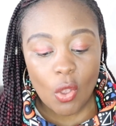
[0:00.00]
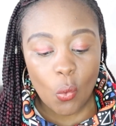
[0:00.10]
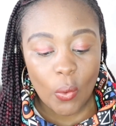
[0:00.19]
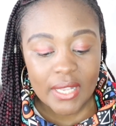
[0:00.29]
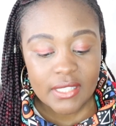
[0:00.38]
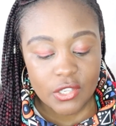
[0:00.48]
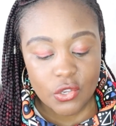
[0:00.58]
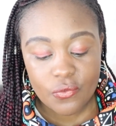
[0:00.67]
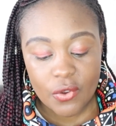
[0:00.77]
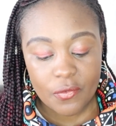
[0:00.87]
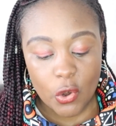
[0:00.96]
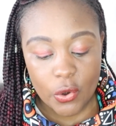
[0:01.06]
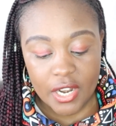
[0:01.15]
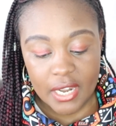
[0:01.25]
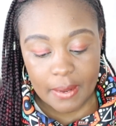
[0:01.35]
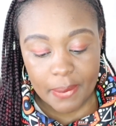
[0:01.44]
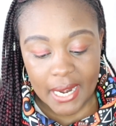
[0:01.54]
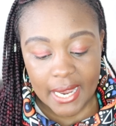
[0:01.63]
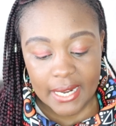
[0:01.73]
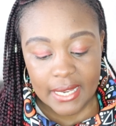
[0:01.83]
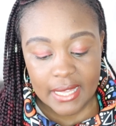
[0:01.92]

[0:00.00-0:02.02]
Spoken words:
once you've already applied,